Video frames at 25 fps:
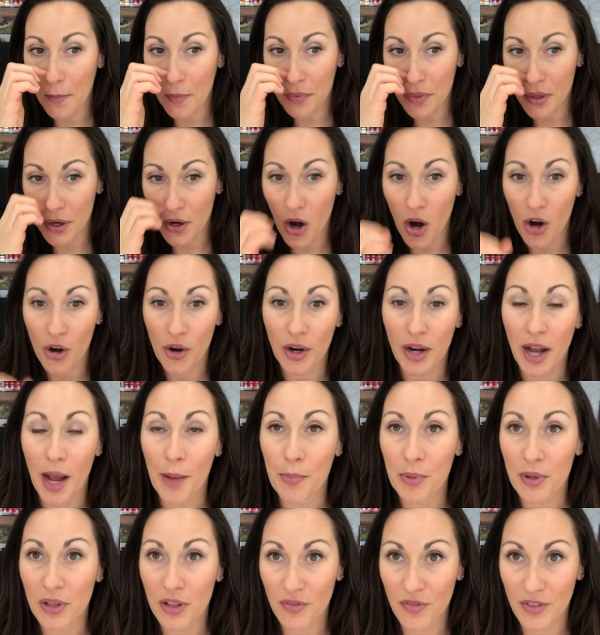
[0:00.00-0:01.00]
There are a
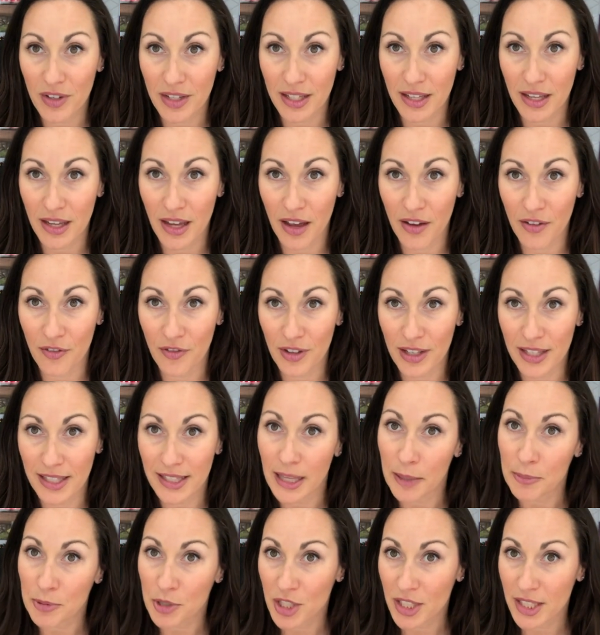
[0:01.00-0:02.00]
couple of
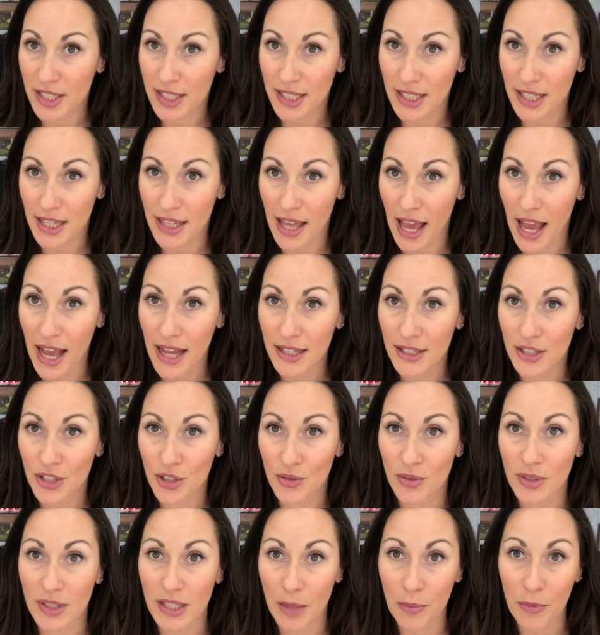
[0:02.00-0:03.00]
exceptions to that.
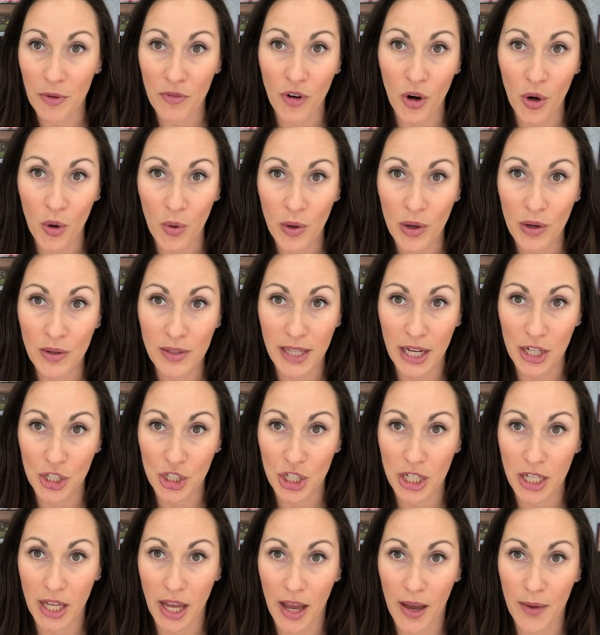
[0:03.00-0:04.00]
So some of our oils
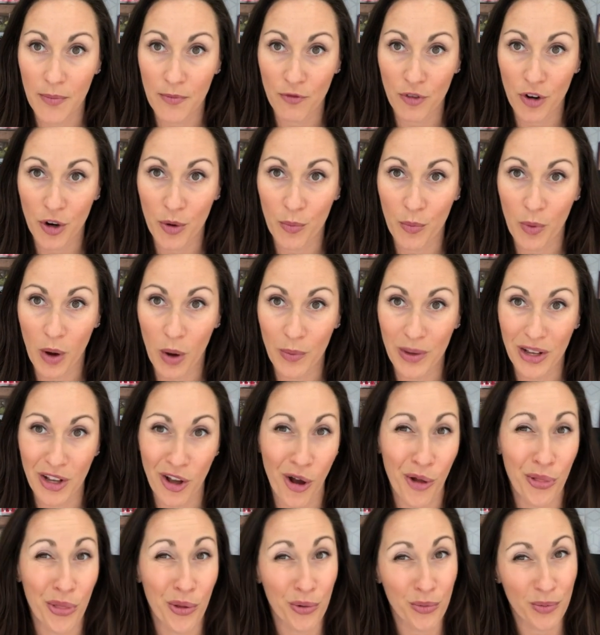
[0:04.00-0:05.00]
actually come from what we
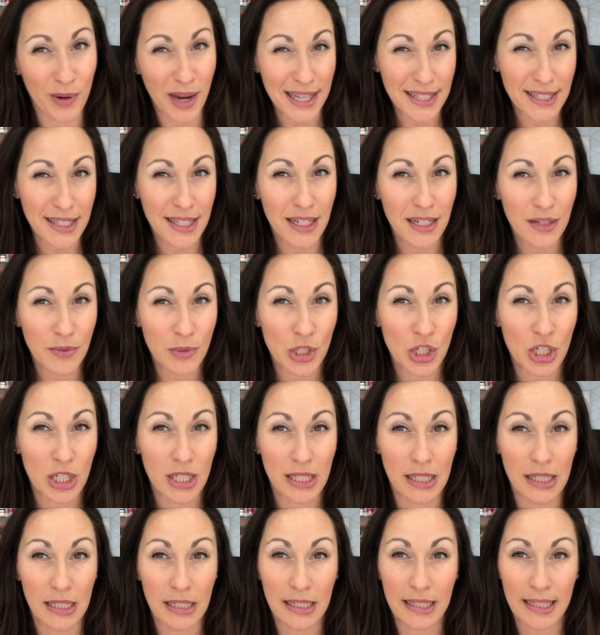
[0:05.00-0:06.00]
call the resin, which is
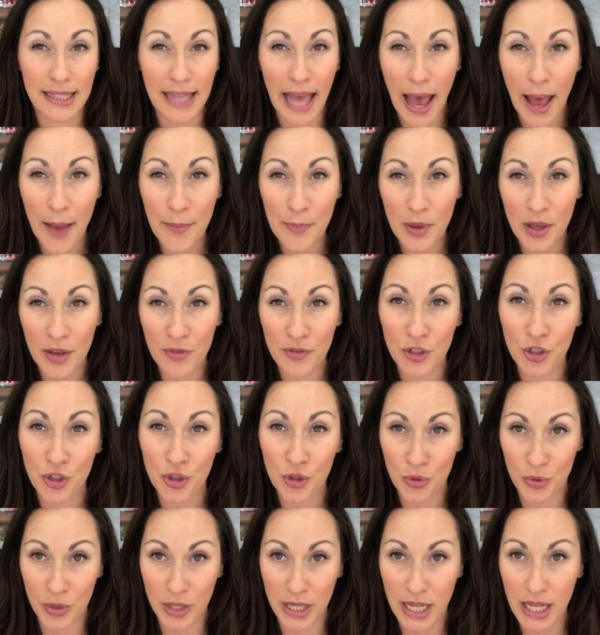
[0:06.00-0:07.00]
the sap of a
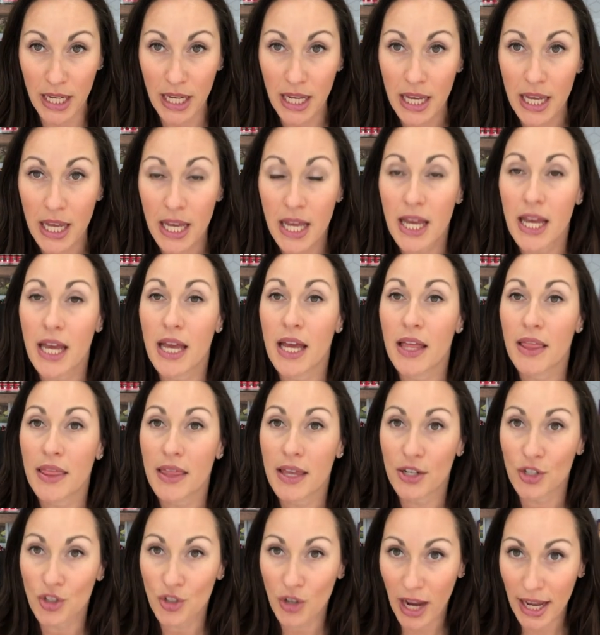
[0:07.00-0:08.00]
tree
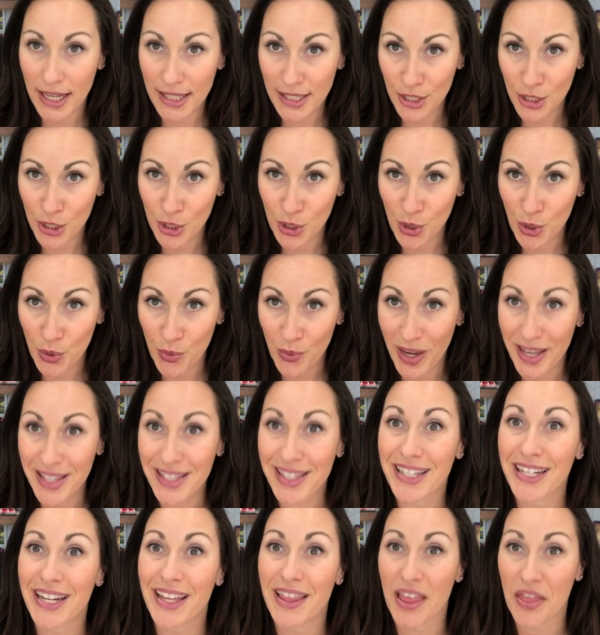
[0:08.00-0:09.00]
that dries into a
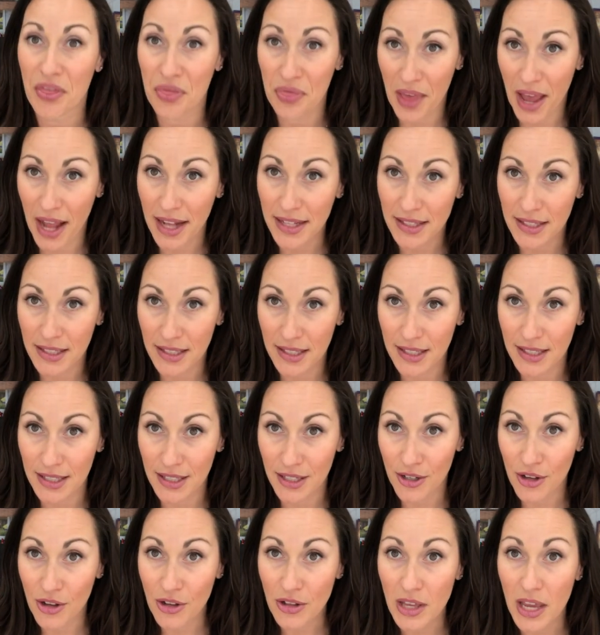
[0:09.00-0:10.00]
resin, and then that's
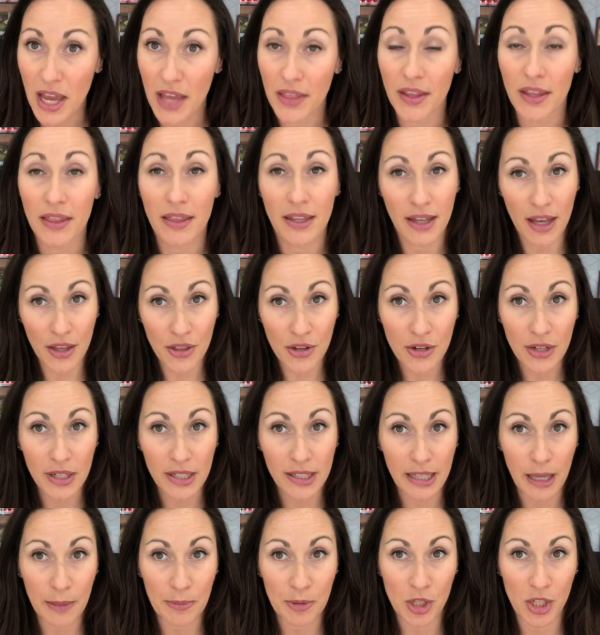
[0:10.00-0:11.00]
distilled. And then the other
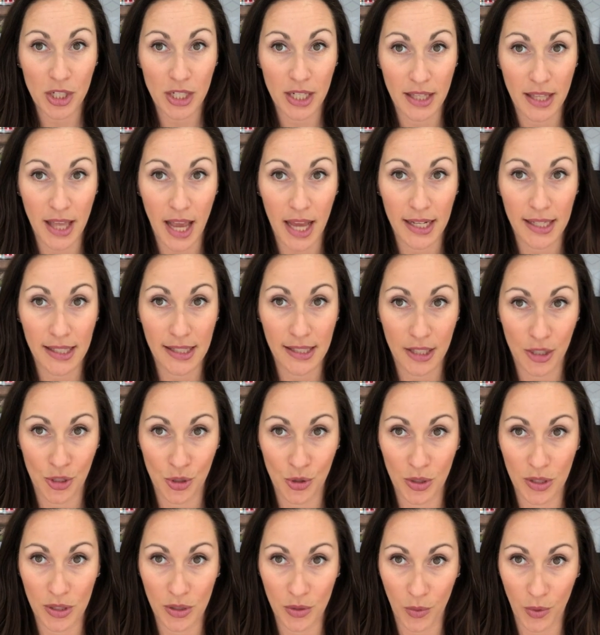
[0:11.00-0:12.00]
exception to that is
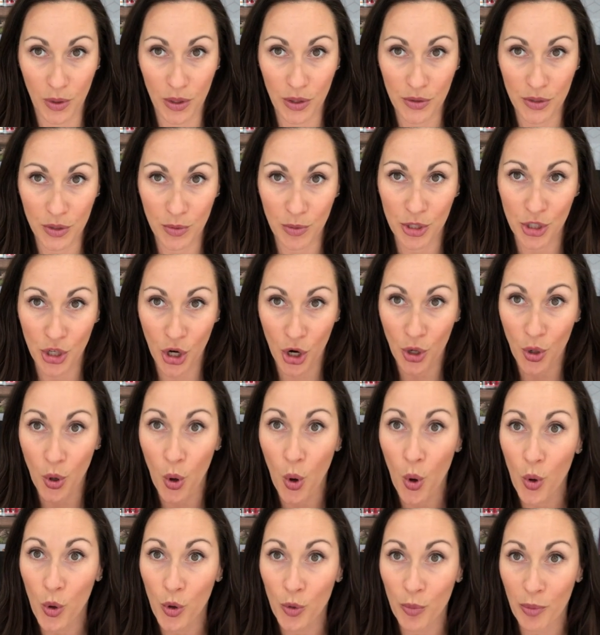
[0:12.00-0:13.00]
citrus oils, which are
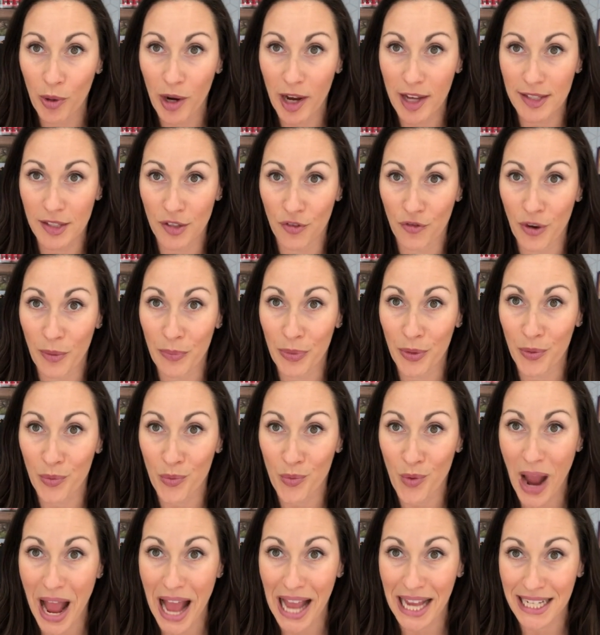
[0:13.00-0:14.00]
cold pressed from the
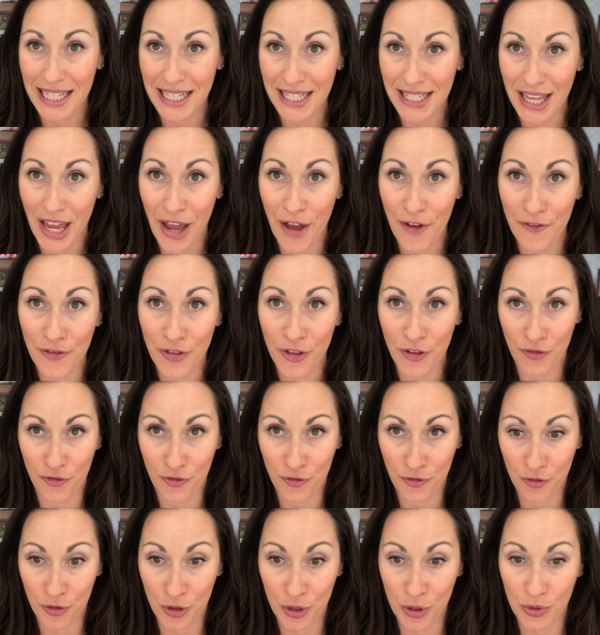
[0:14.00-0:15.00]
rind of the
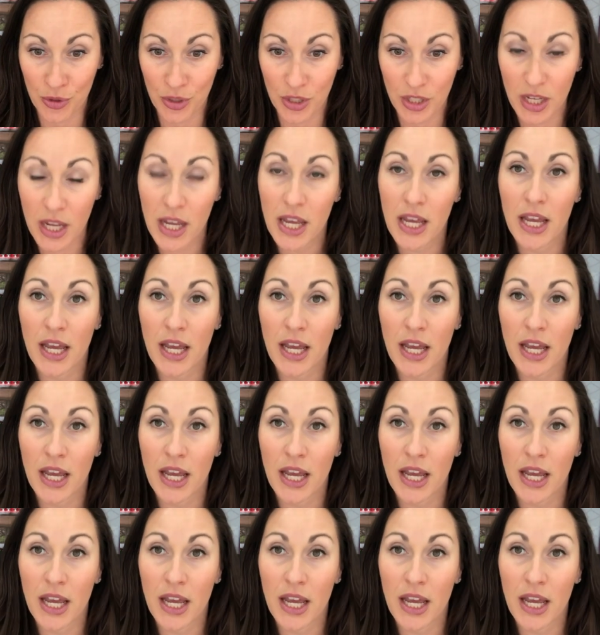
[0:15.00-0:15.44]
fruit.